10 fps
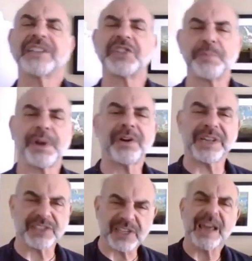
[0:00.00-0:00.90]

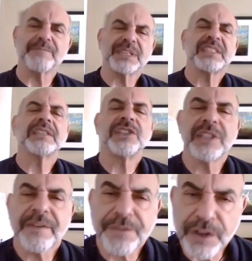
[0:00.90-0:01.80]
experience, and I've been
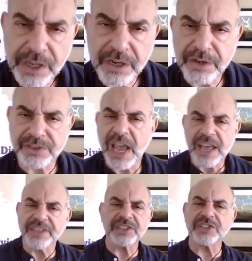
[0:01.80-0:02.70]
teaching that for
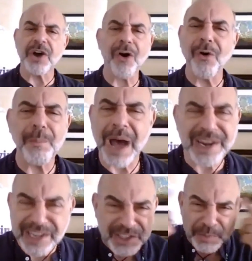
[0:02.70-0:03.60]
years. This is a whole
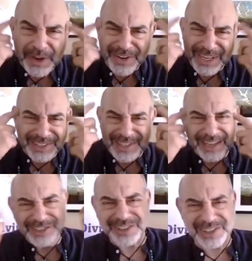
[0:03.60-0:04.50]
body experience,
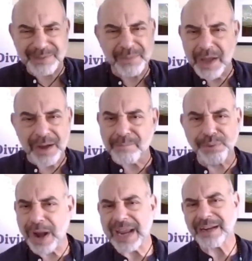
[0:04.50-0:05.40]
not just some
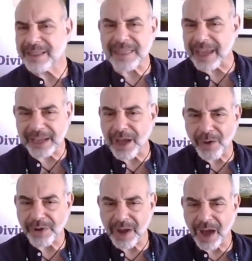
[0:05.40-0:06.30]
brain thing
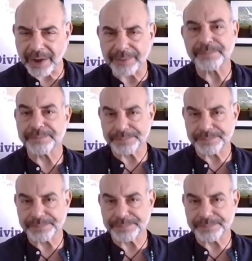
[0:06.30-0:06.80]
going on.